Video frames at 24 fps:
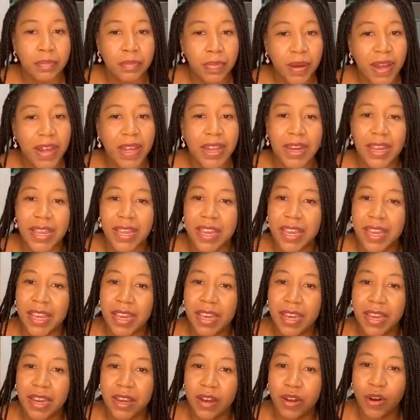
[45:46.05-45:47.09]
But
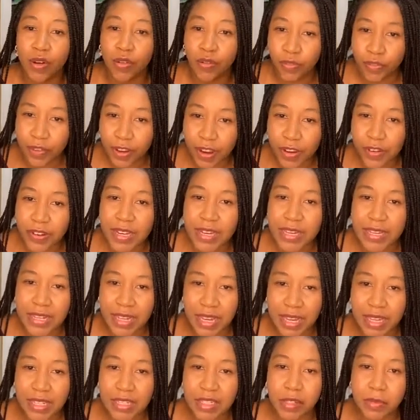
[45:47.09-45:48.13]
ovarian
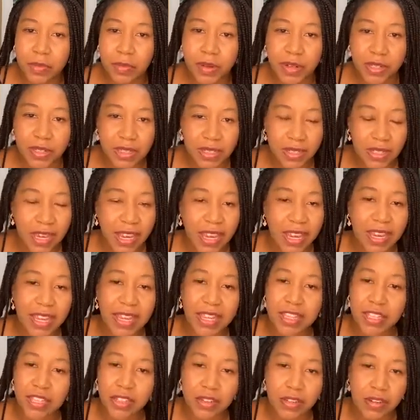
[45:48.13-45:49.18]
cancer per
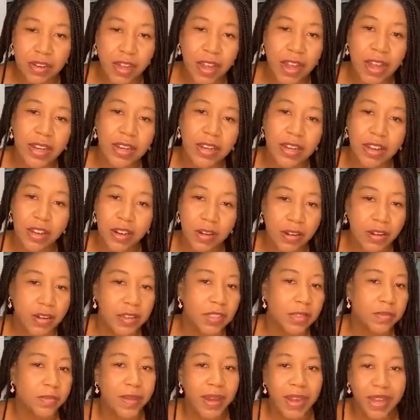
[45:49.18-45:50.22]
se is not
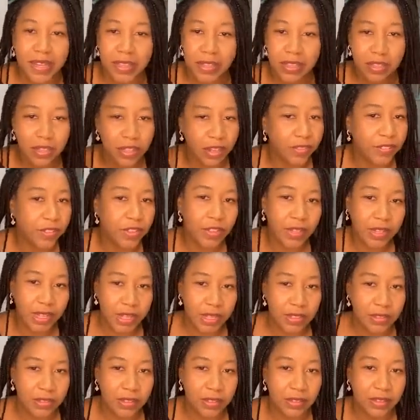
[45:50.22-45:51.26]
caused by cervical
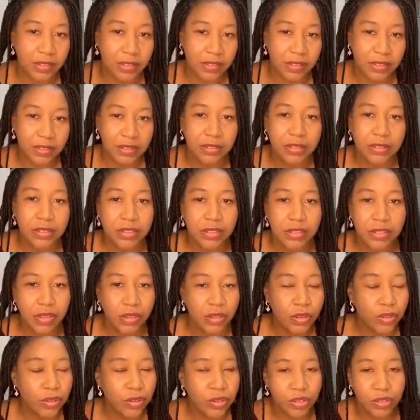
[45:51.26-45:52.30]
cancer.
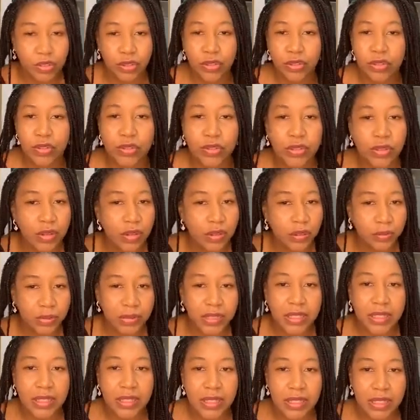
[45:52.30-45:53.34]
So those are two
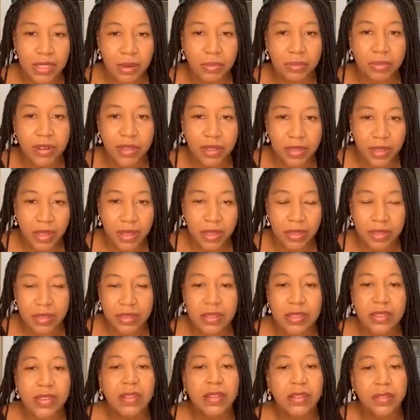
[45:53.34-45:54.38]
completely separate
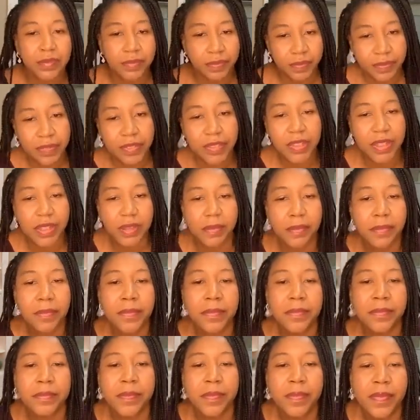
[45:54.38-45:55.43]
things. Okay.
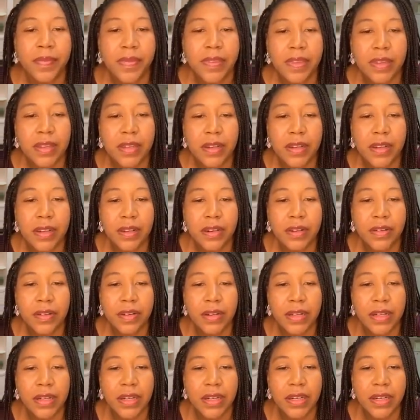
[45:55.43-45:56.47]
All
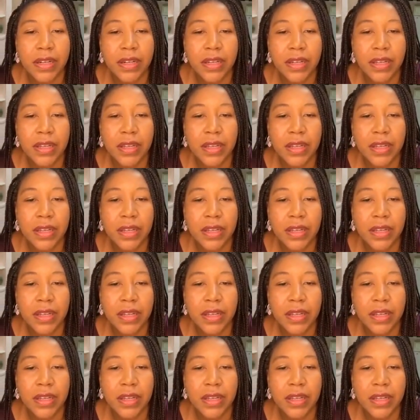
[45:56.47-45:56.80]
right.